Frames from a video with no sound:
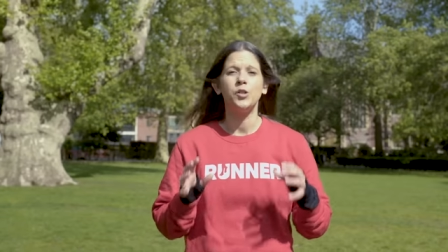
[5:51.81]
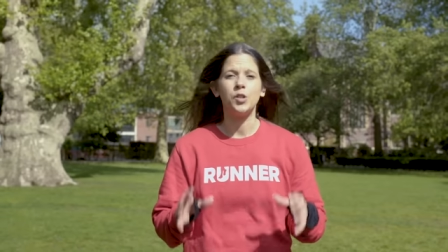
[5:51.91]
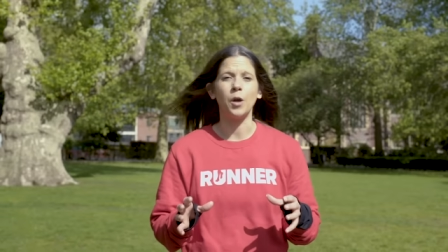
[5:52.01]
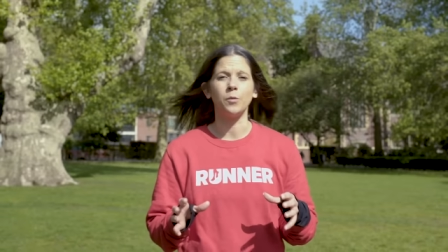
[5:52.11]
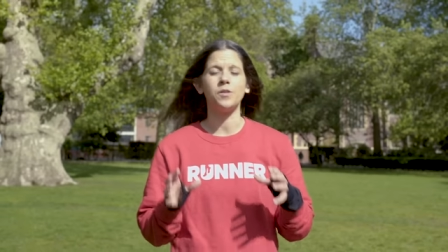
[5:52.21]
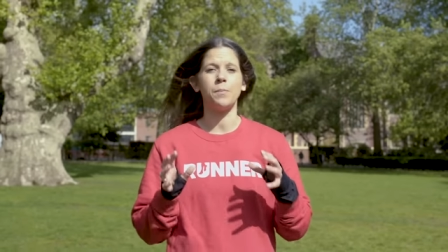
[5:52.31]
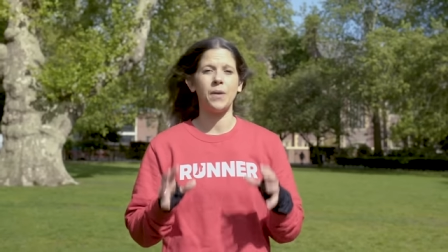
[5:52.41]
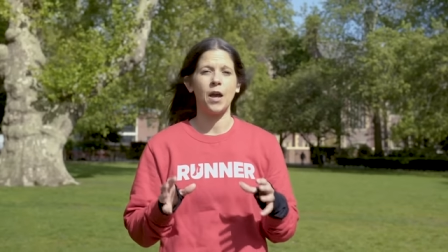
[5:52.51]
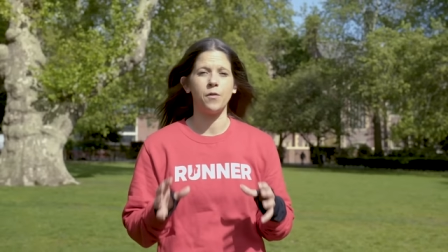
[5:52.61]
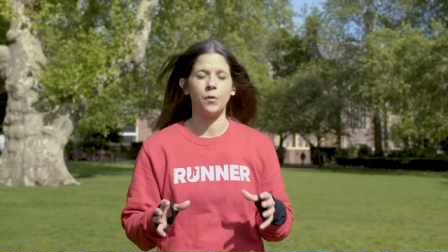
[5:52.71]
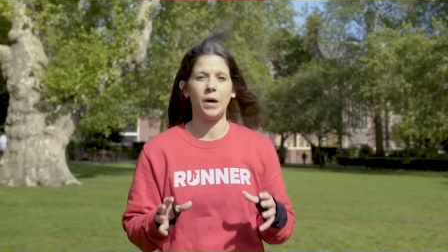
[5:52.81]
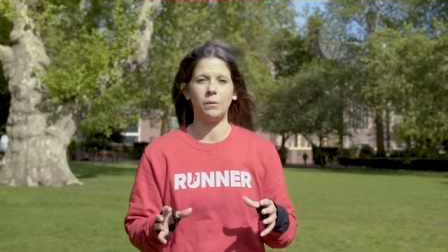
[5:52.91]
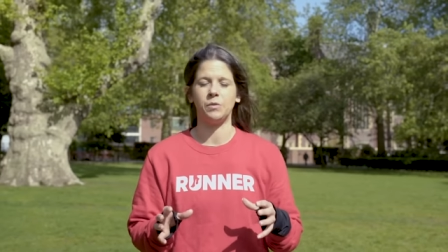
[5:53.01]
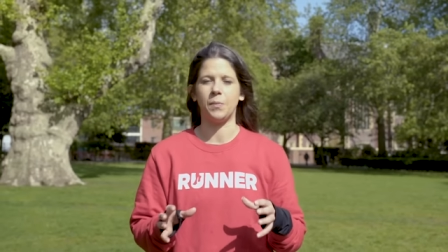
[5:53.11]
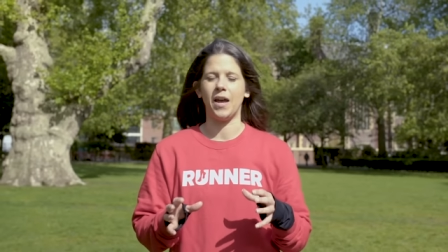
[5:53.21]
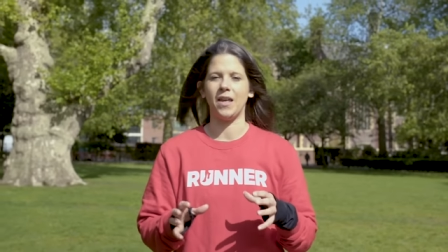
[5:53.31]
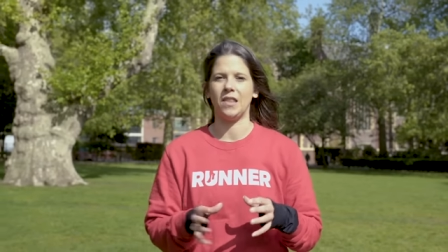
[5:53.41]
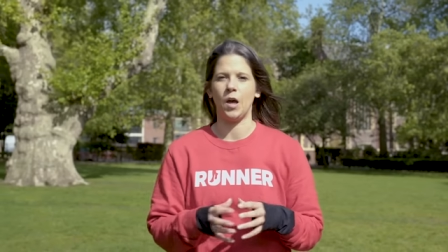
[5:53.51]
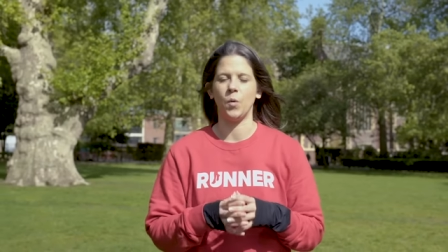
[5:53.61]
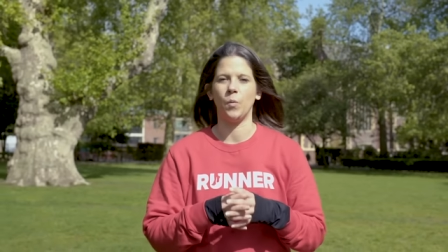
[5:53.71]
Don't be overwhelmed by
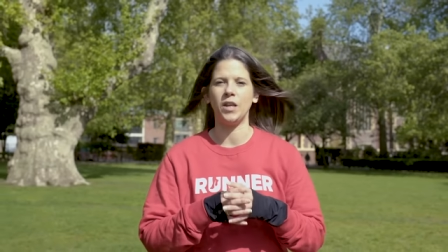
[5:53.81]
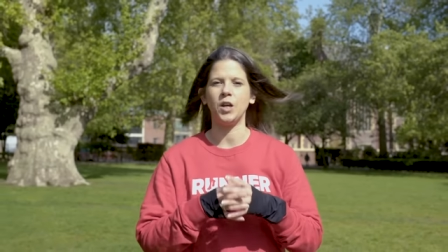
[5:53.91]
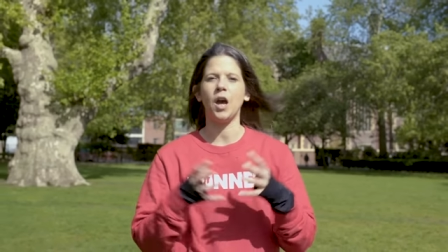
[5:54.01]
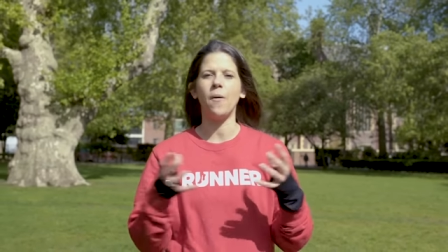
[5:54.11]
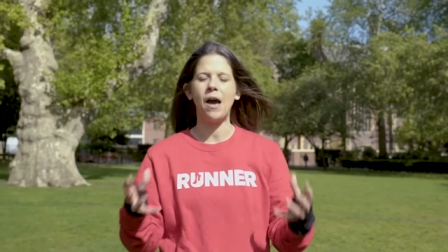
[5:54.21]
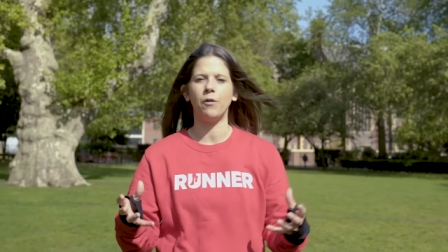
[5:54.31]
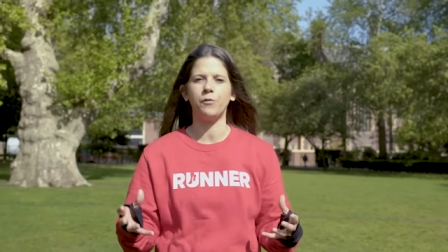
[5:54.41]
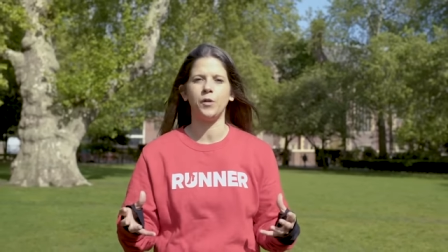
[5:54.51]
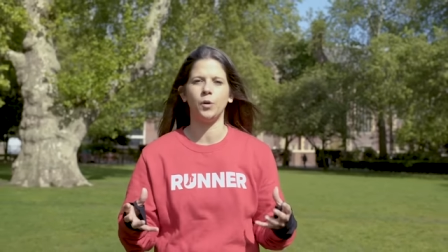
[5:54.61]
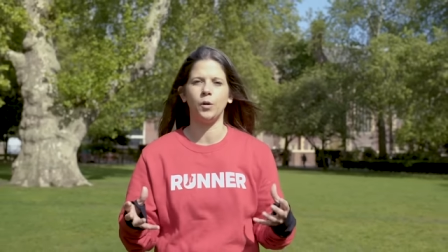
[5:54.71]
it though. When you go out for